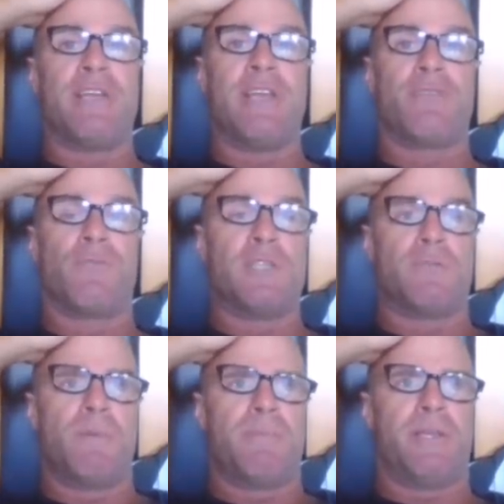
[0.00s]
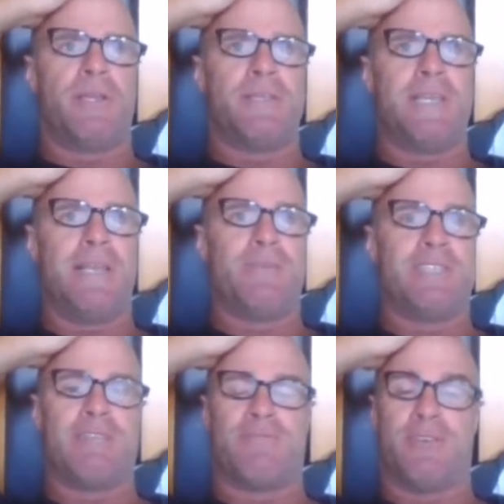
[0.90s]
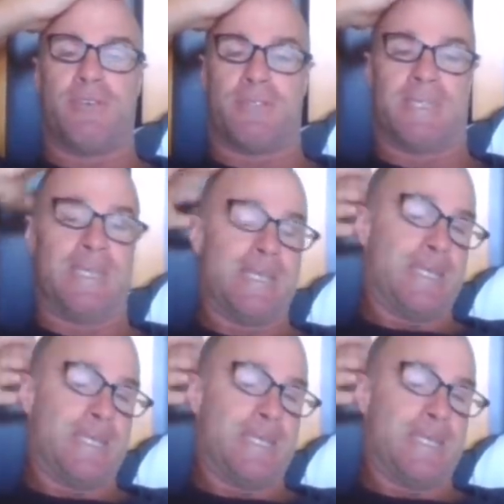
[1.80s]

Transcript: free kicks for Richmond because he was in first.